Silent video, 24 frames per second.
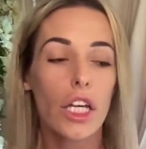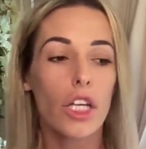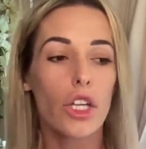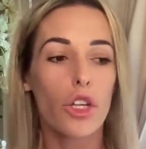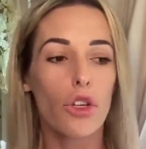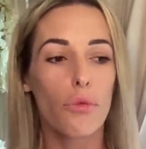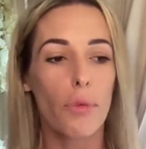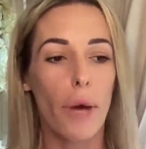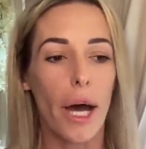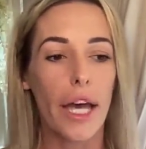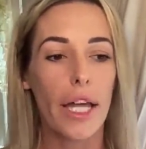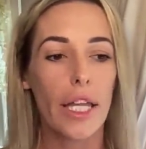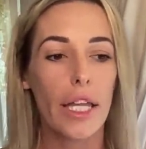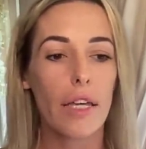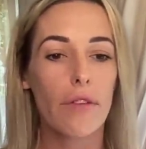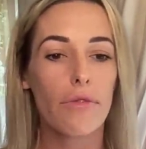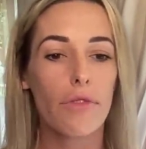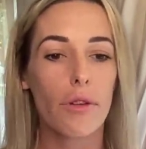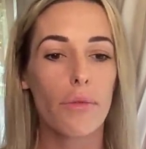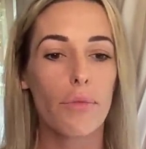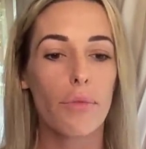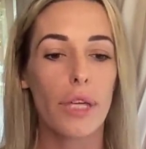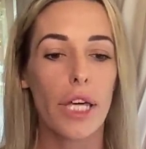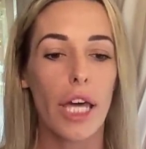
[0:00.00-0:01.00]
You might
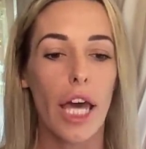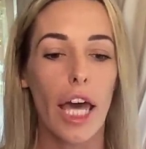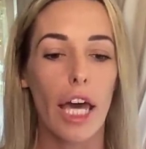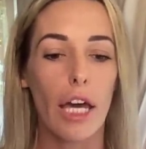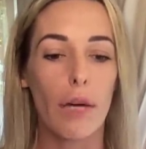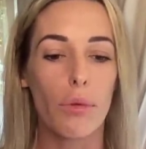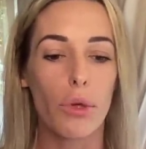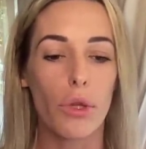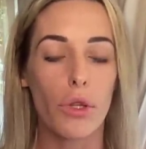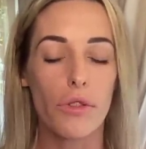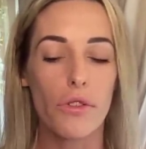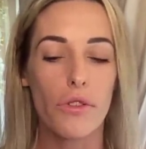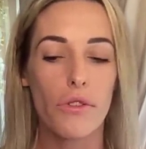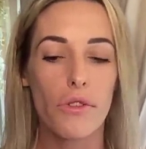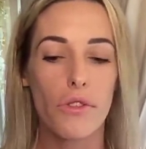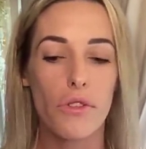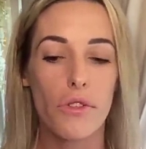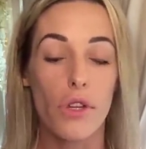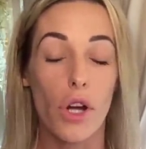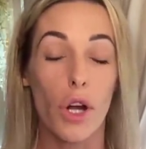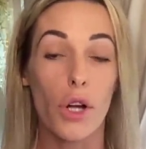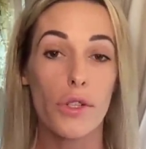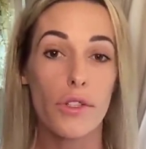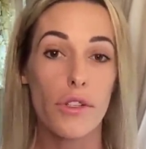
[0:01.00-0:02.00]
even be able to
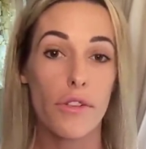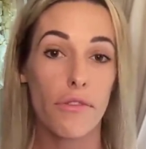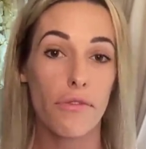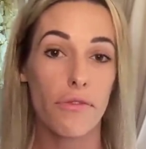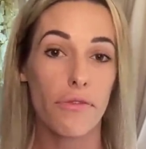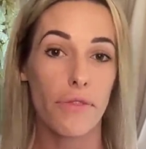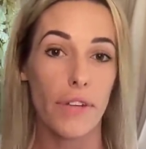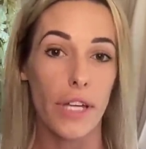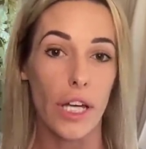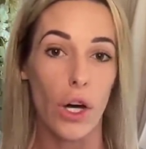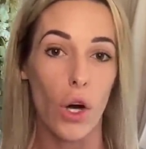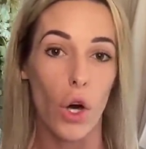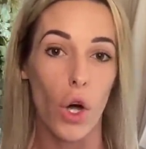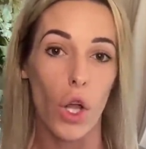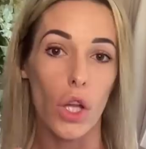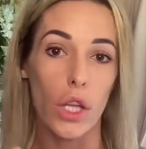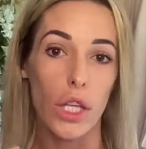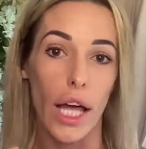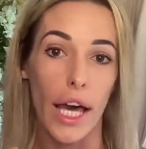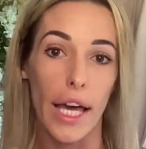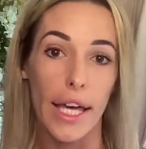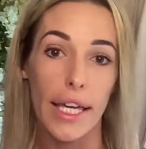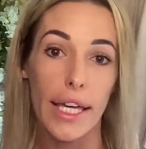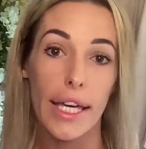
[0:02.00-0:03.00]
start to feel
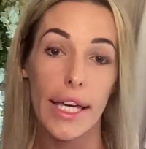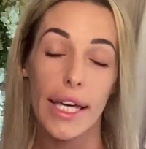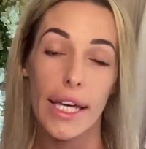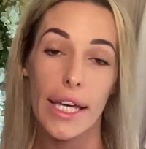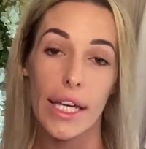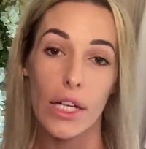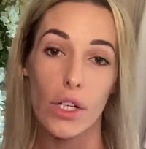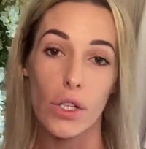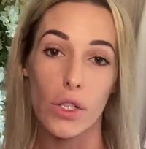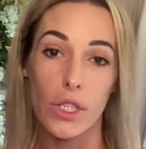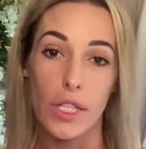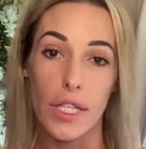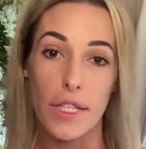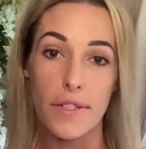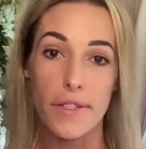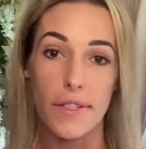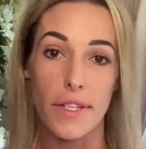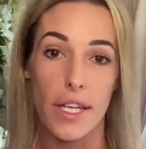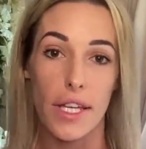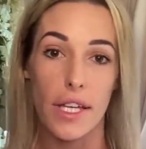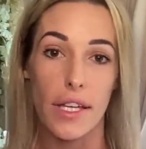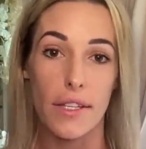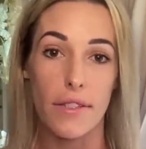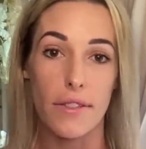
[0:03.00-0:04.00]
like
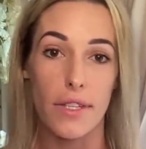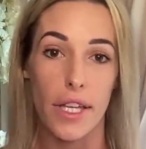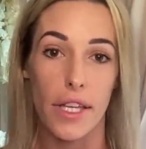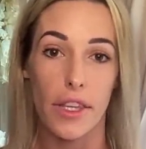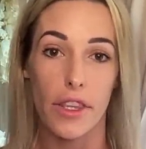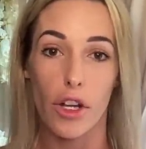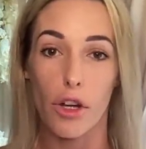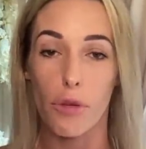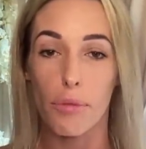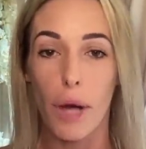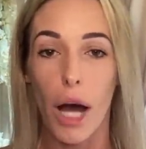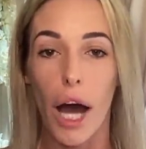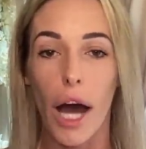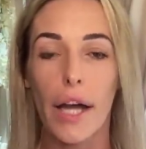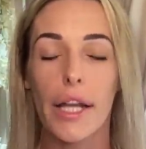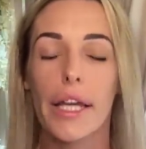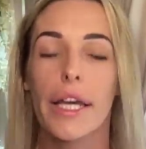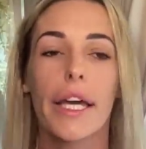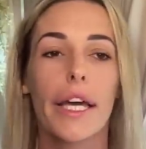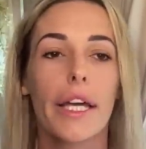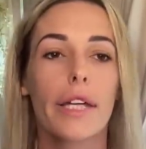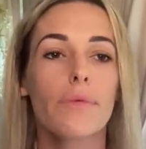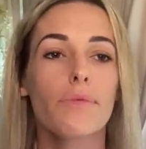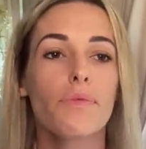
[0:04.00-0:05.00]
illnesses in their
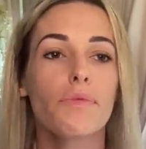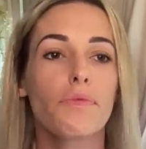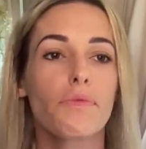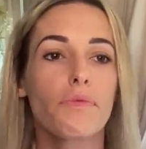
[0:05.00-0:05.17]
body.